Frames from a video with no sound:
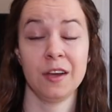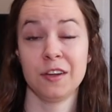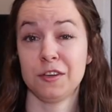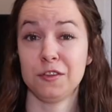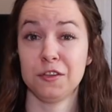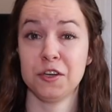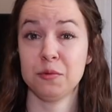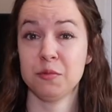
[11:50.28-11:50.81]
An
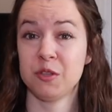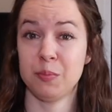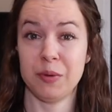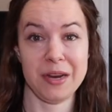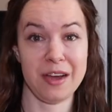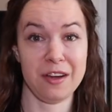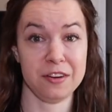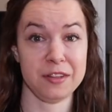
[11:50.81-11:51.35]
alert was
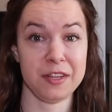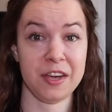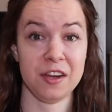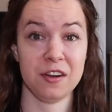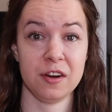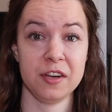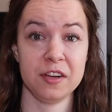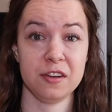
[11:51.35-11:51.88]
put out in the
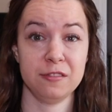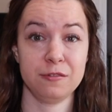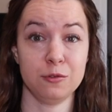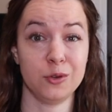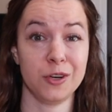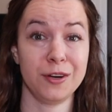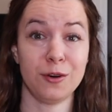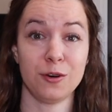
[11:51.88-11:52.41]
area
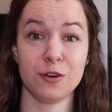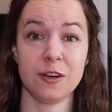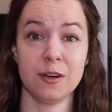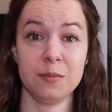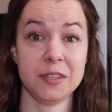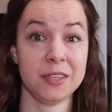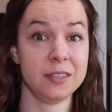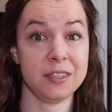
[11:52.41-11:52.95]
for an
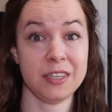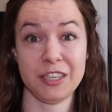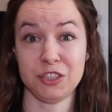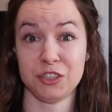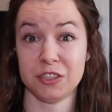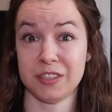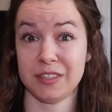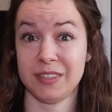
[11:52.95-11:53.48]
armed and
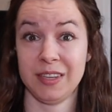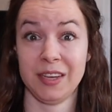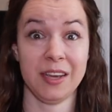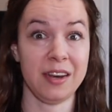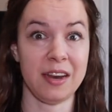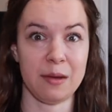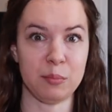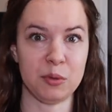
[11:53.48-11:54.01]
dangerous
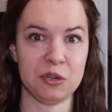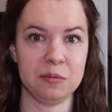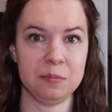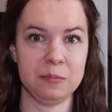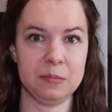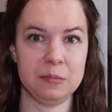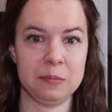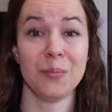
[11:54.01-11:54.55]
kidnapper.
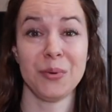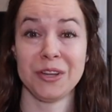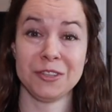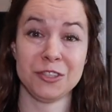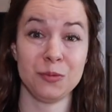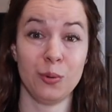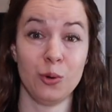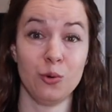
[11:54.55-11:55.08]
By
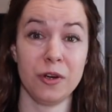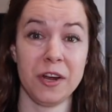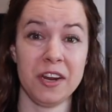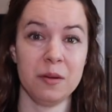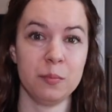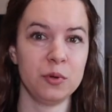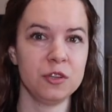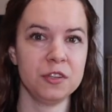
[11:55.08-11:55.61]
this
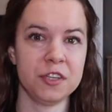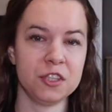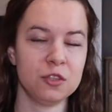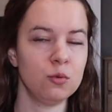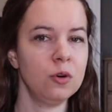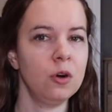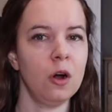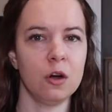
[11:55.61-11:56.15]
point,
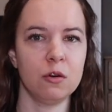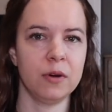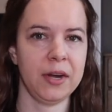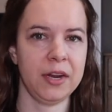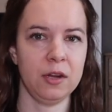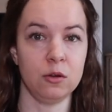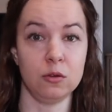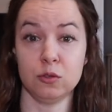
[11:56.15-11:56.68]
police were
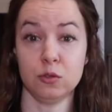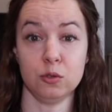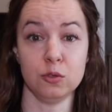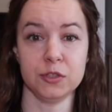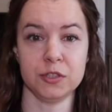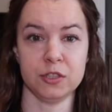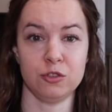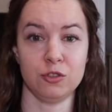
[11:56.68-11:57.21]
already on
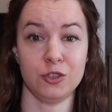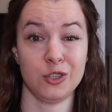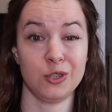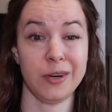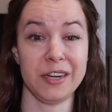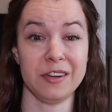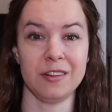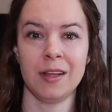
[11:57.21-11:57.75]
Knowles'
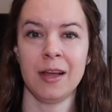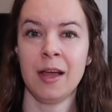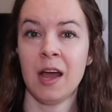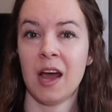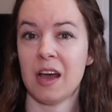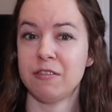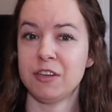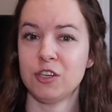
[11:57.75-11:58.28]
trail,
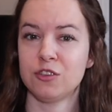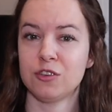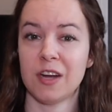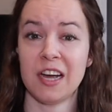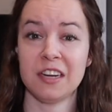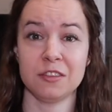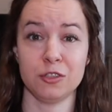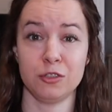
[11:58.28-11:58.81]
having
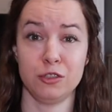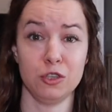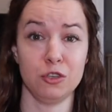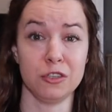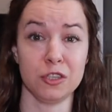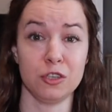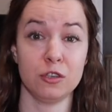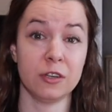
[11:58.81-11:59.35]
tracked the
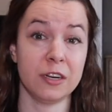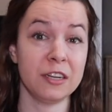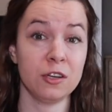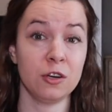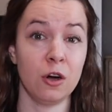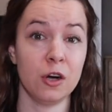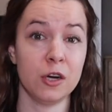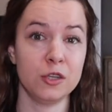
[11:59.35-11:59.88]
stolen
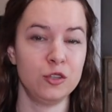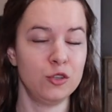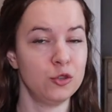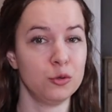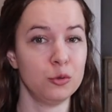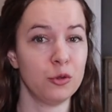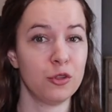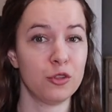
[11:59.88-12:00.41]
credit cards
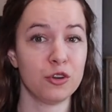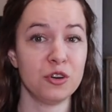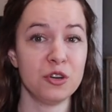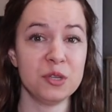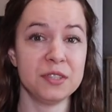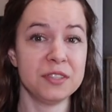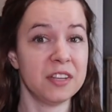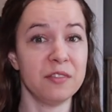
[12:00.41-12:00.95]
through
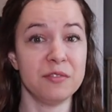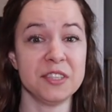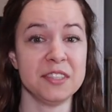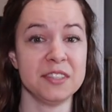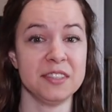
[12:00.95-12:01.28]
37